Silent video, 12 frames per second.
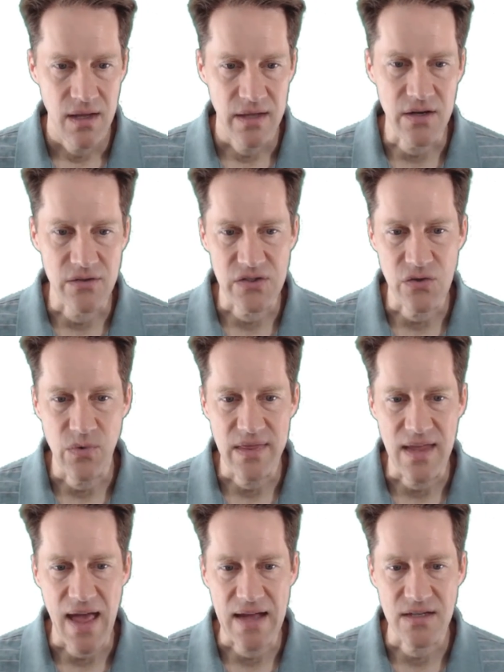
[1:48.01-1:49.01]
and also when
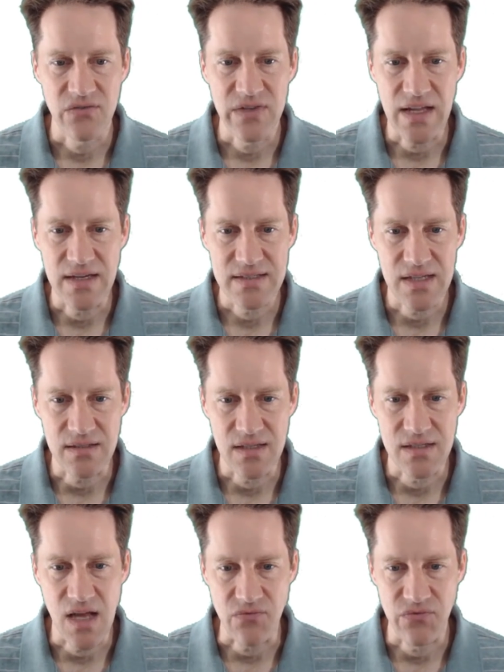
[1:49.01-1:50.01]
the active data set
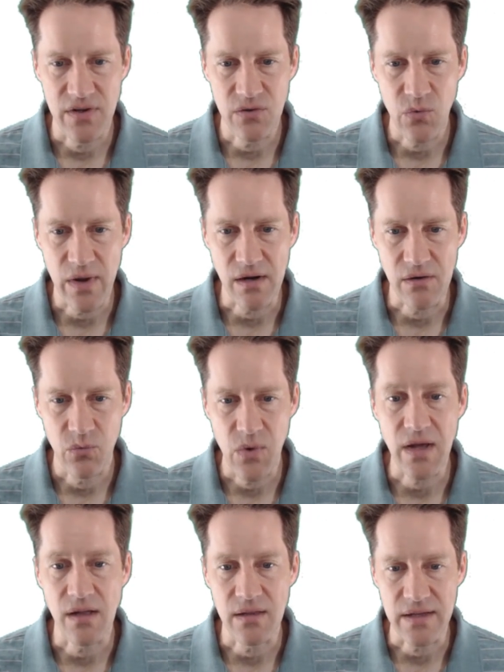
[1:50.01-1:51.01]
does not fill
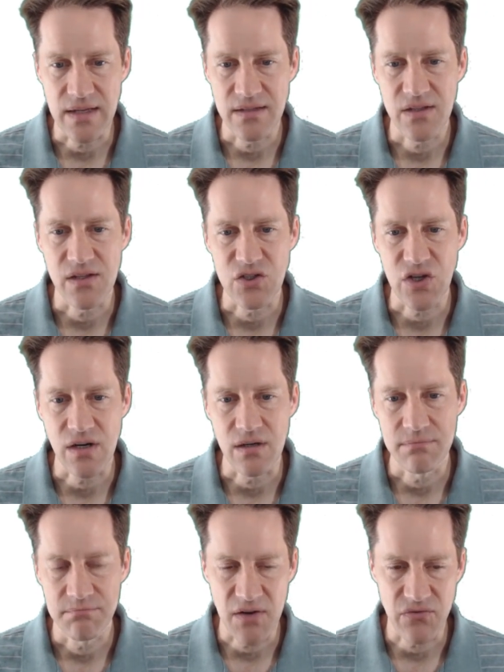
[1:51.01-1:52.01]
well into the
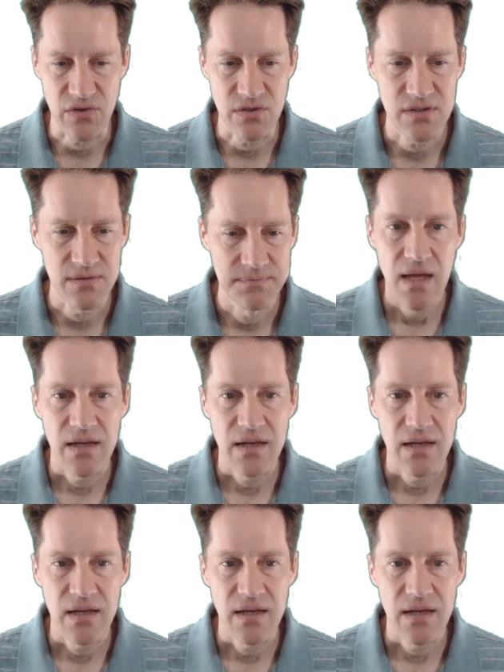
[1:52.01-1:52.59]
shared buffers.